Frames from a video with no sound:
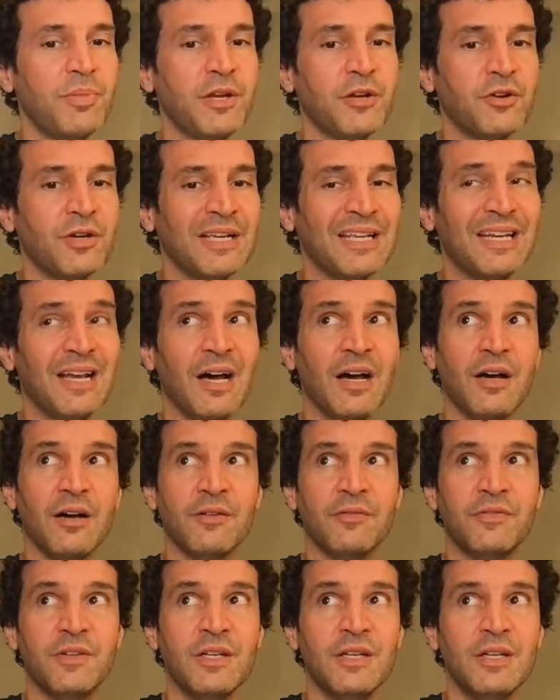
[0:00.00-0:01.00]
period
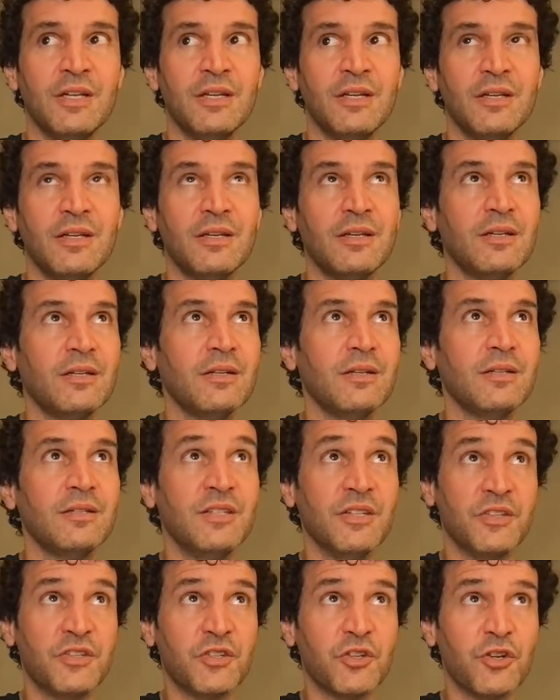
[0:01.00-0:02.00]
of
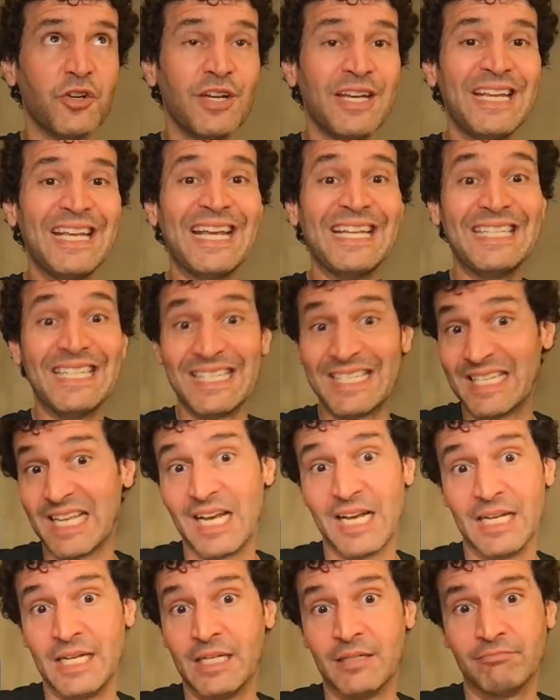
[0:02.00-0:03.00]
discerning and
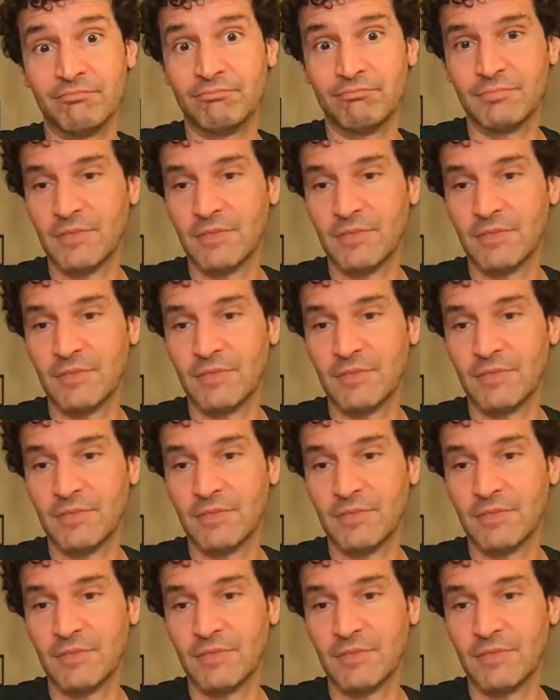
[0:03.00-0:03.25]
deciding,